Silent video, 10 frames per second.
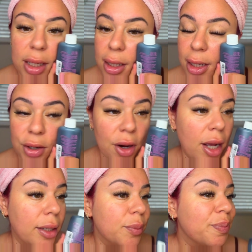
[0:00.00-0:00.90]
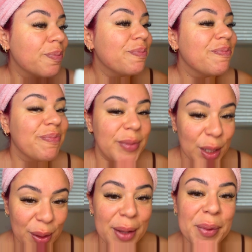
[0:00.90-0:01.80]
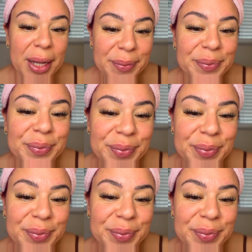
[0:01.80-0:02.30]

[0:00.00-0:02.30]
it in your eye. Okay, bye.